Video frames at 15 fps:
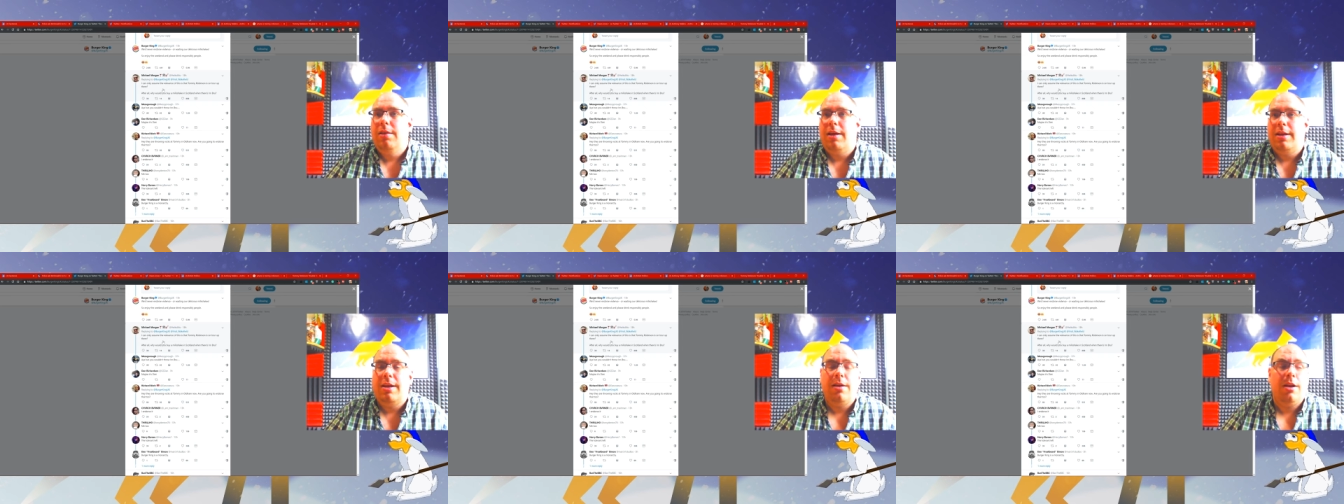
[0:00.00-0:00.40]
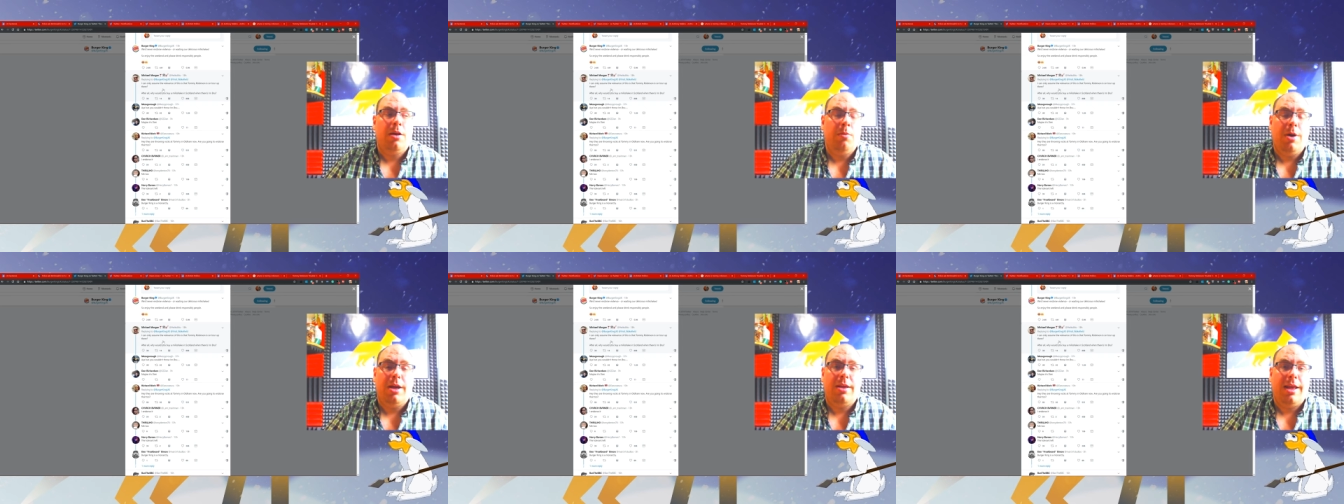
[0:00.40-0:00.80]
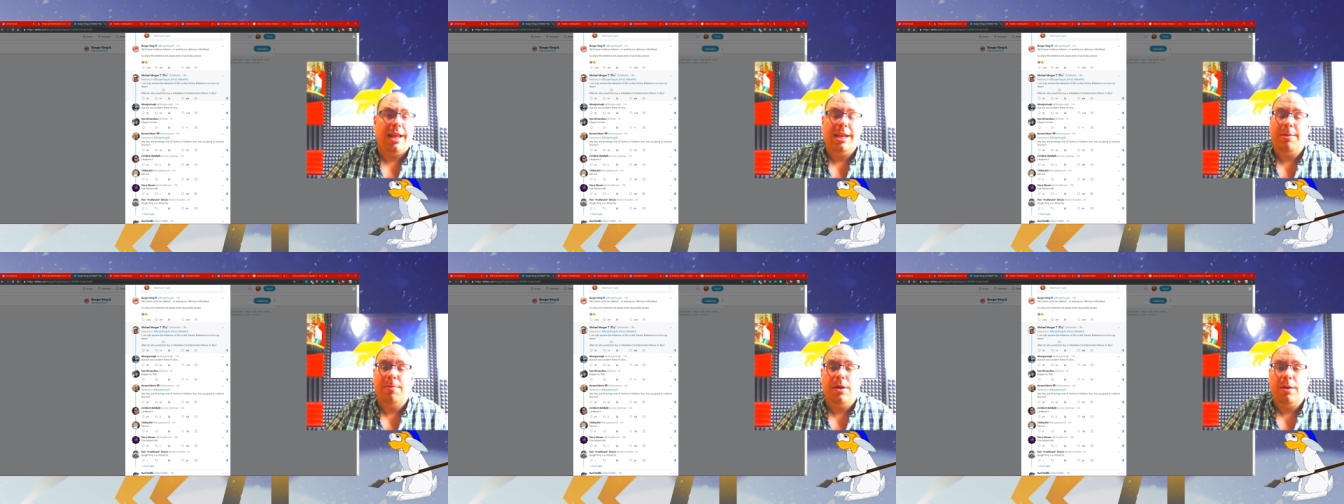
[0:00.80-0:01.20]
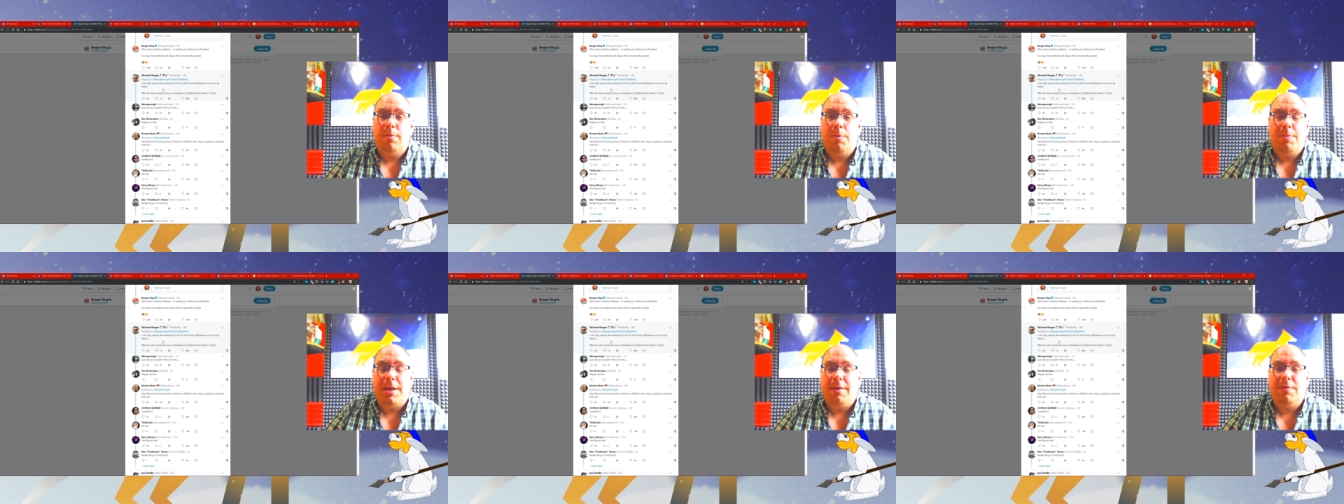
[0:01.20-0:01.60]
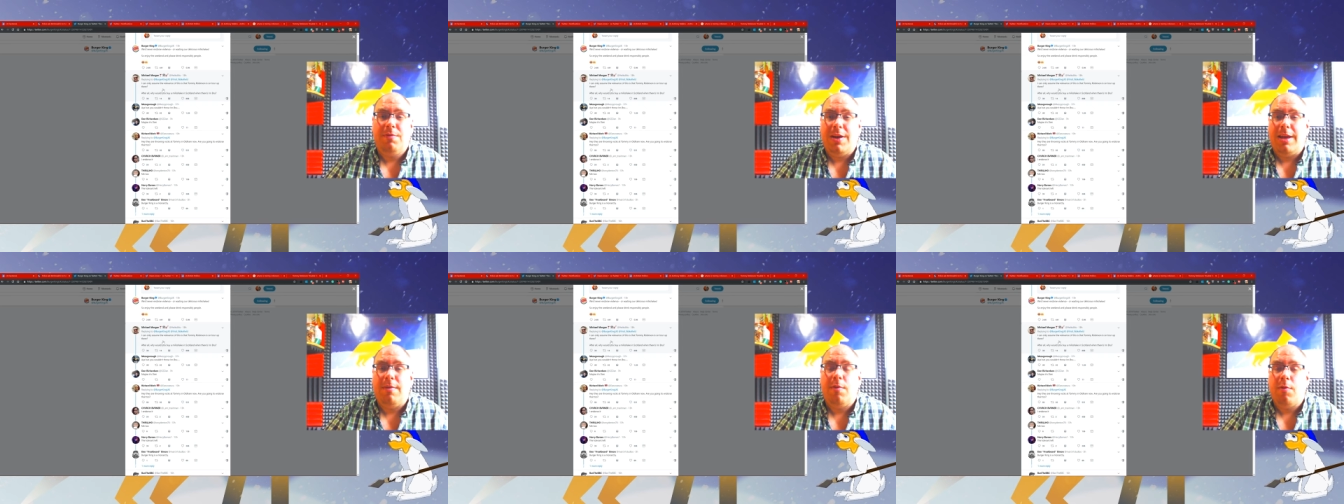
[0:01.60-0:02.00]
I don't know why anyone would be in
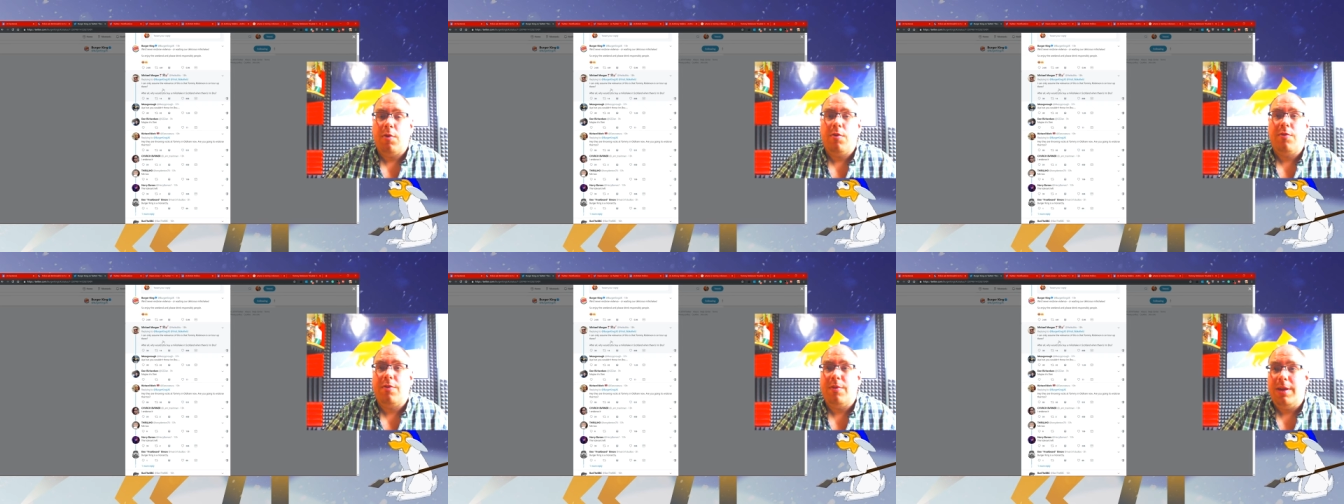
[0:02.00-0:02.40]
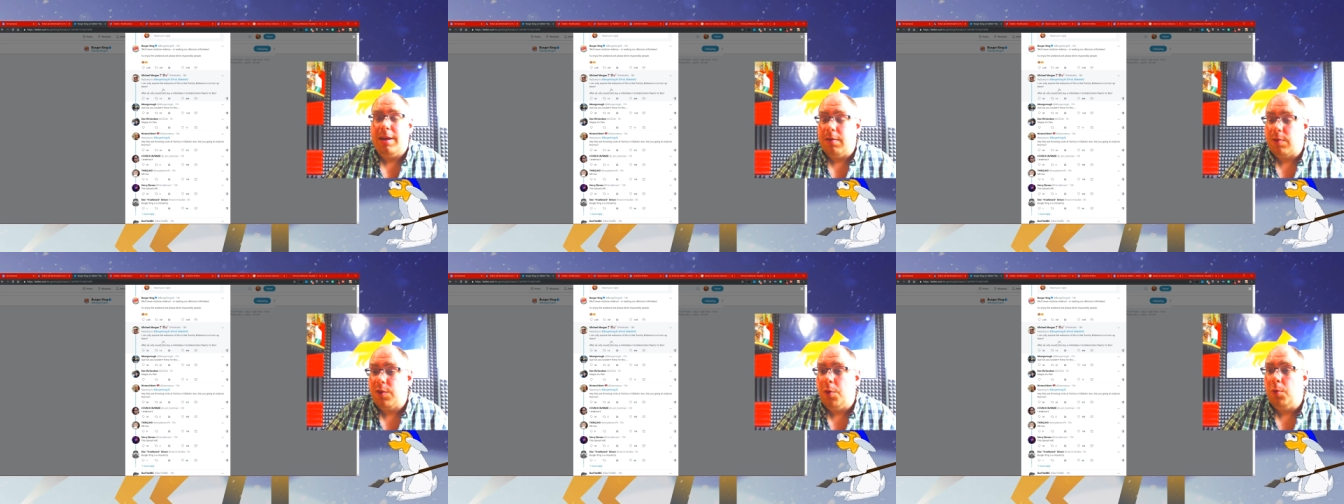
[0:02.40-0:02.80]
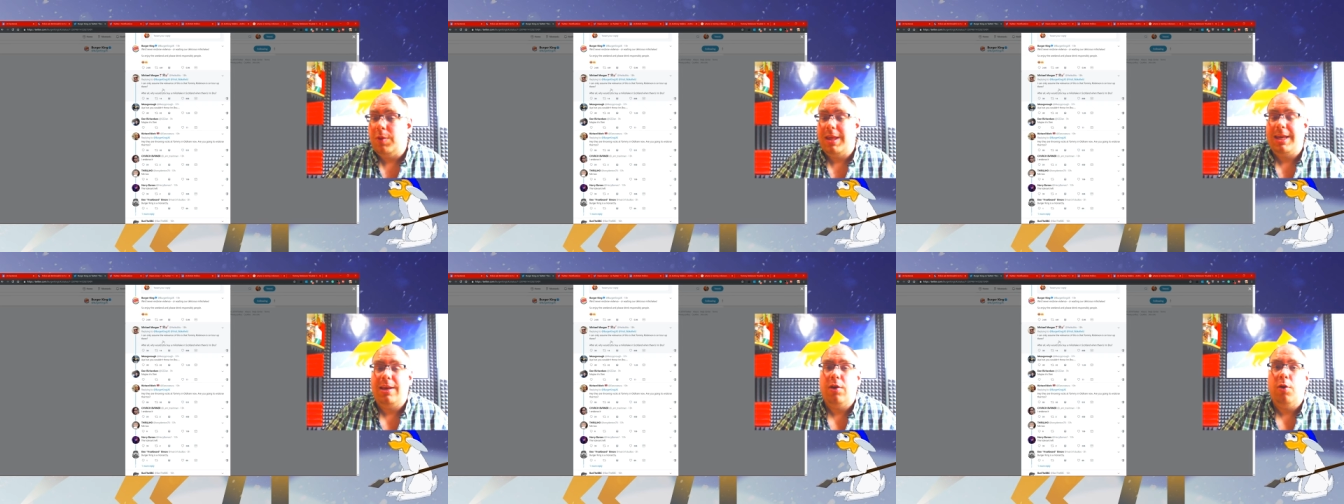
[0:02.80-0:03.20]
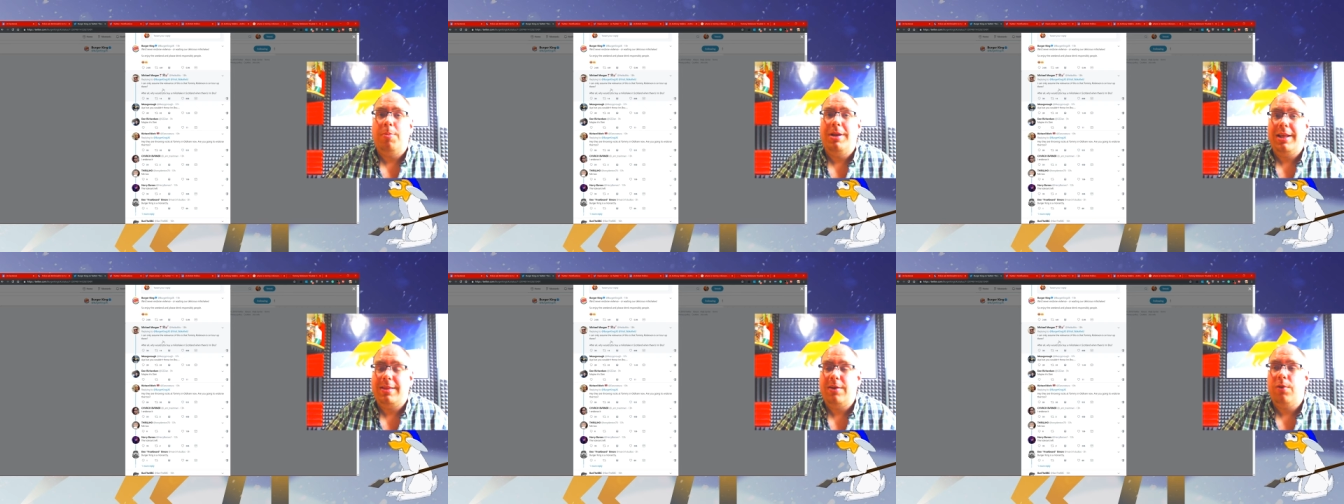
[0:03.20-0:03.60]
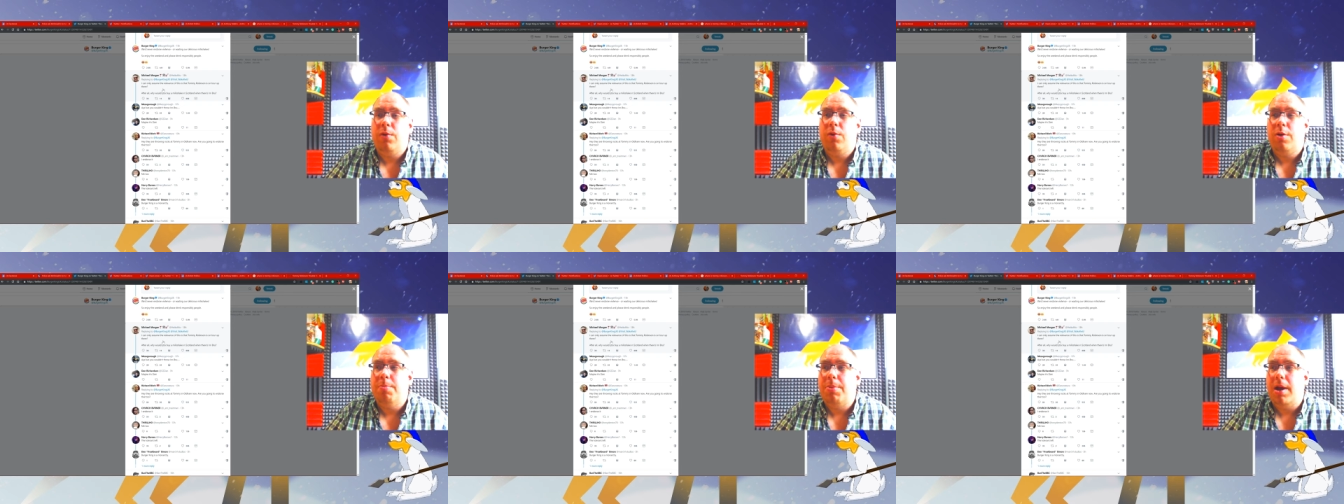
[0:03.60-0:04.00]
favour of assaulting your
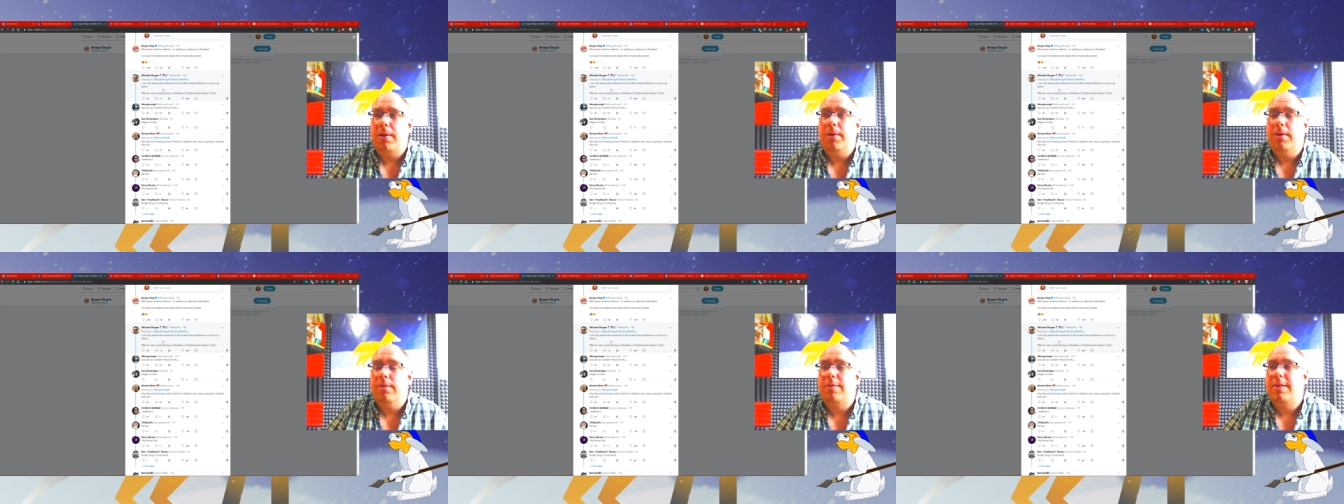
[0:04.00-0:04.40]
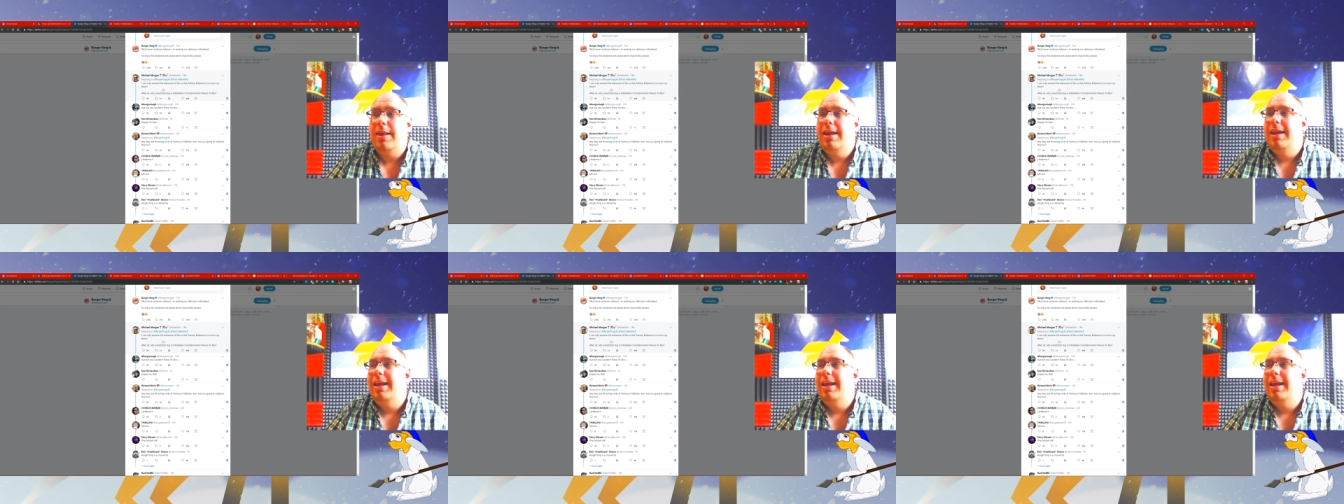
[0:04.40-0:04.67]
political components